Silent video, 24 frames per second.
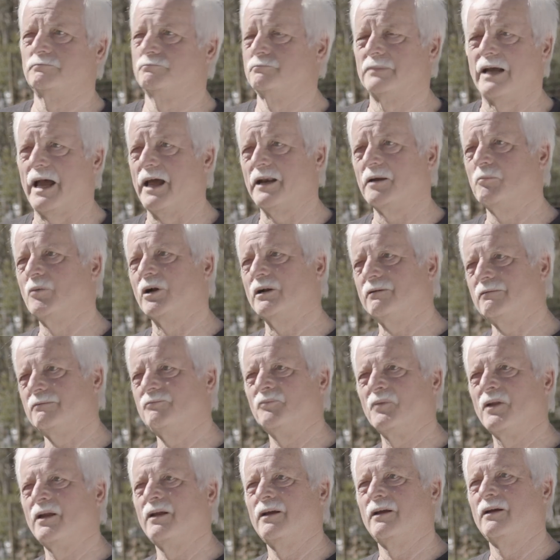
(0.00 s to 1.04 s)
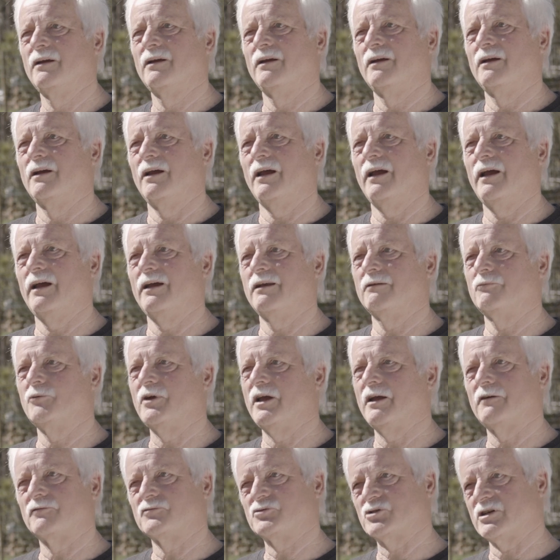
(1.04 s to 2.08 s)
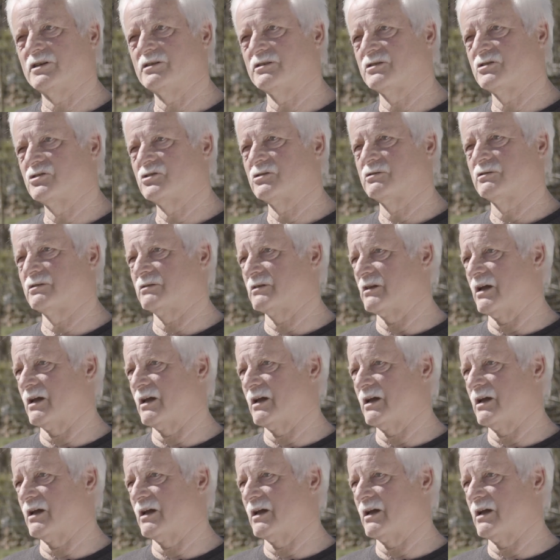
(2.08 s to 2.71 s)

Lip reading: animal, and we have just